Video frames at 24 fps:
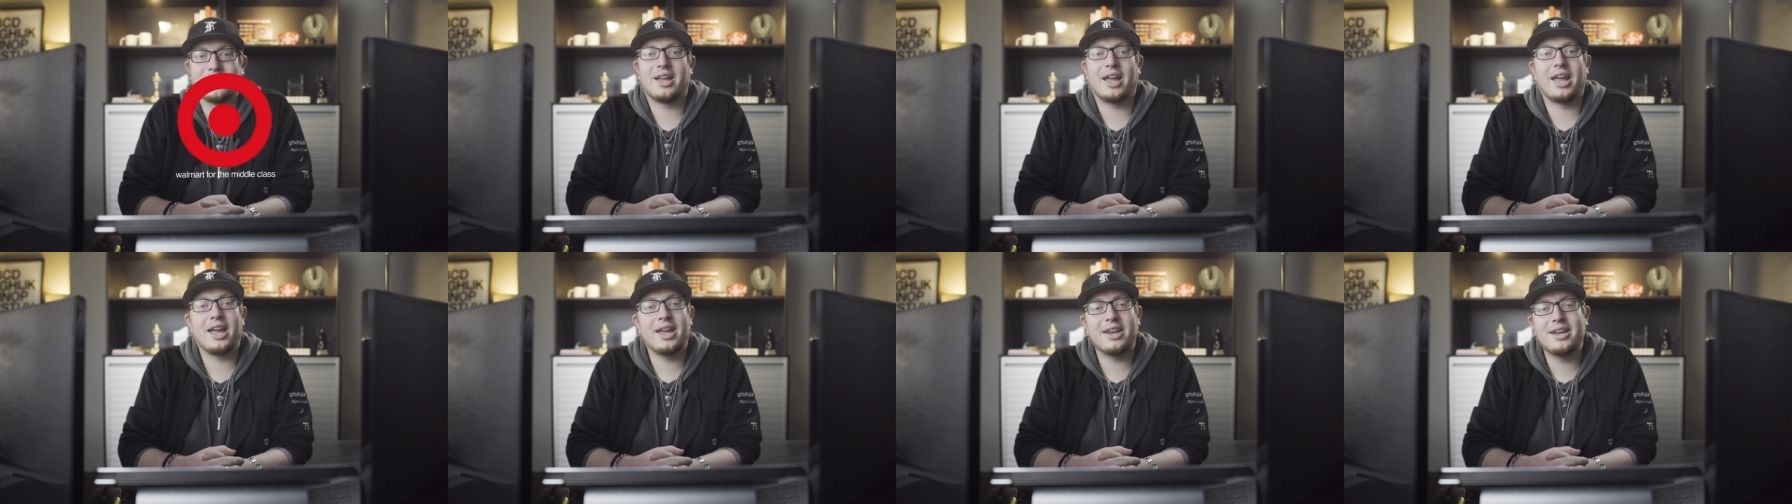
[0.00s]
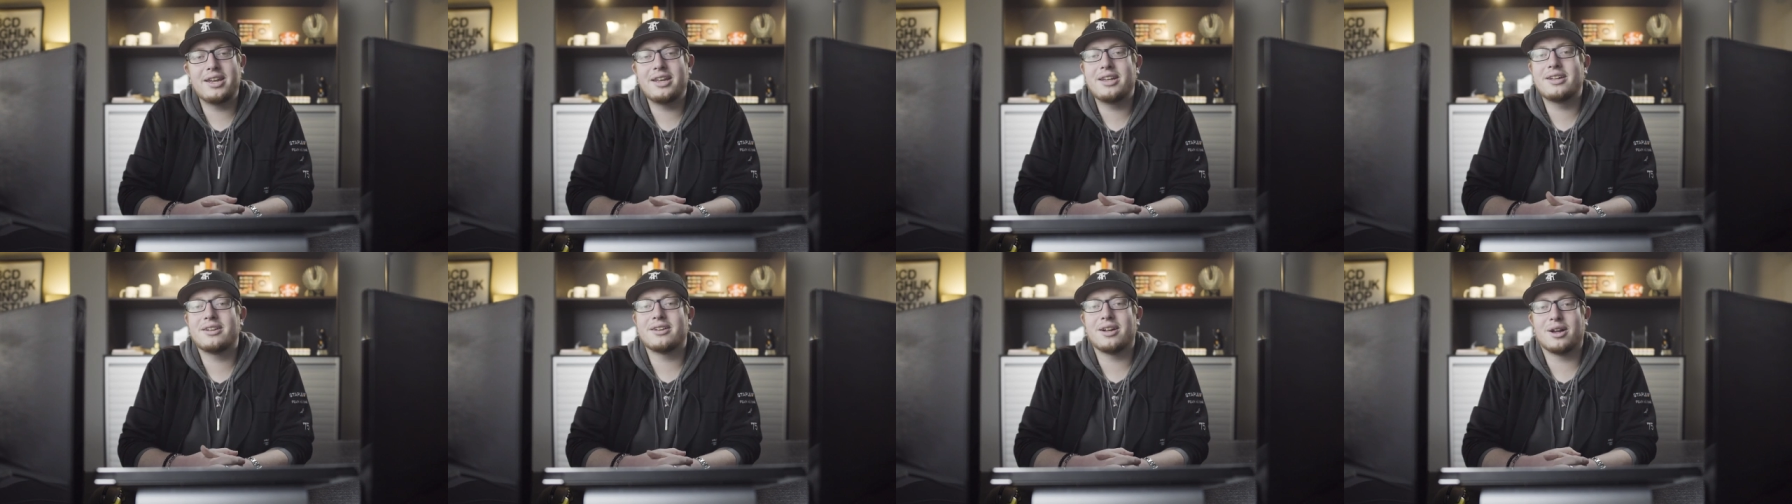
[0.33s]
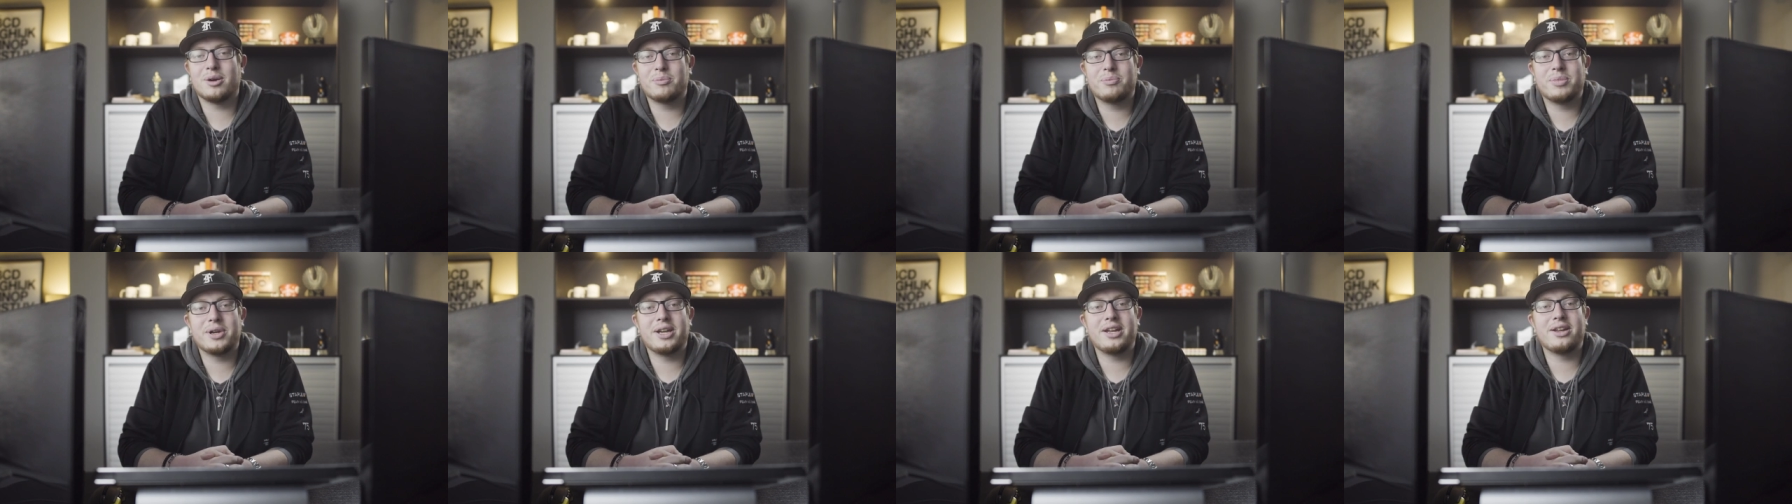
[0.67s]
Any
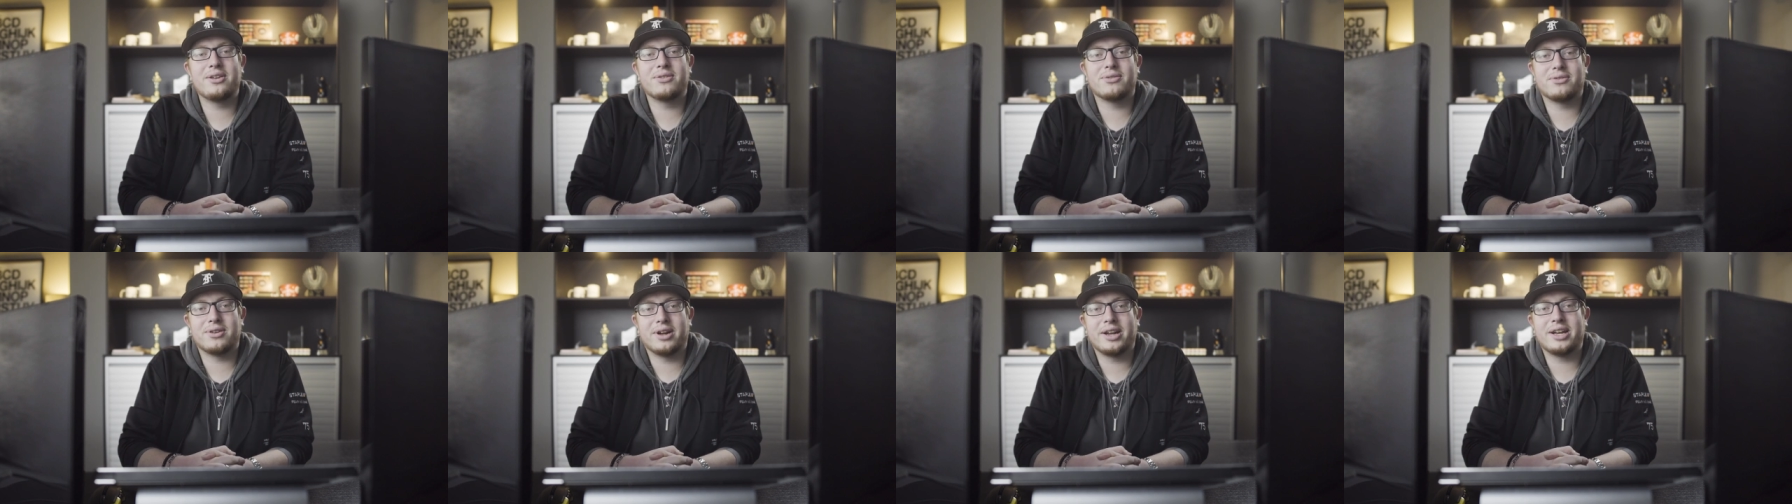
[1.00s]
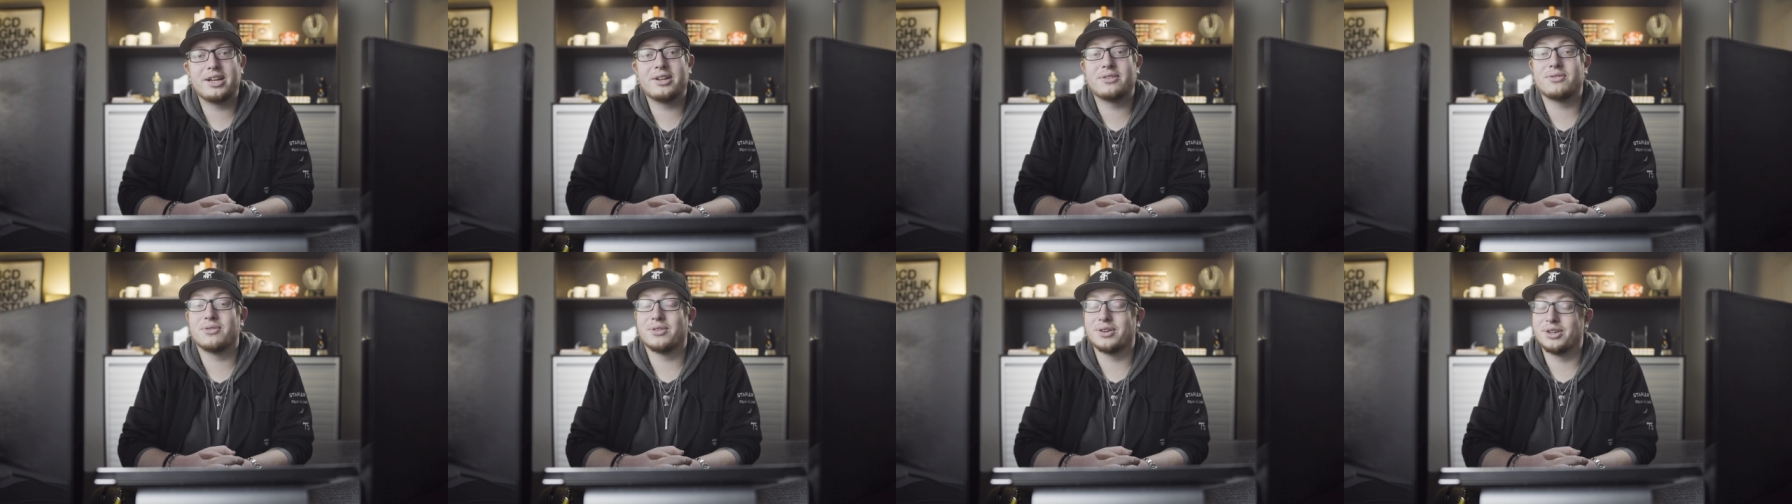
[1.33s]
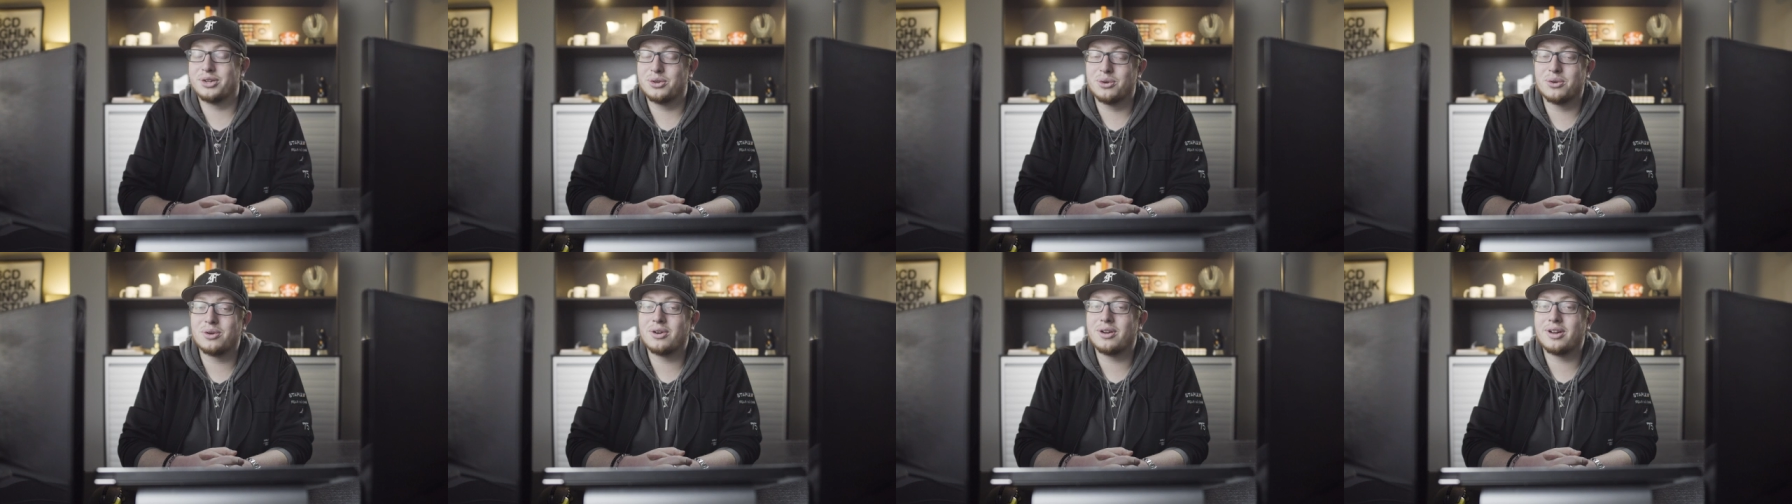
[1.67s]
company fighting for
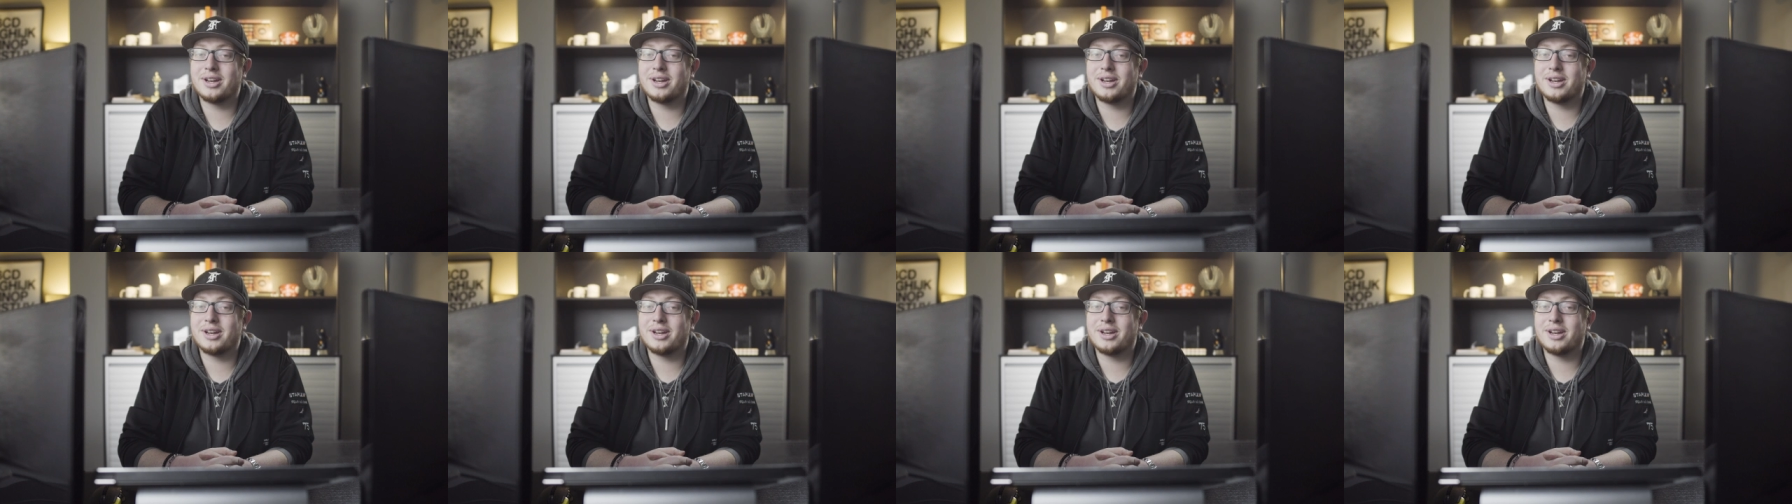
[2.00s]
your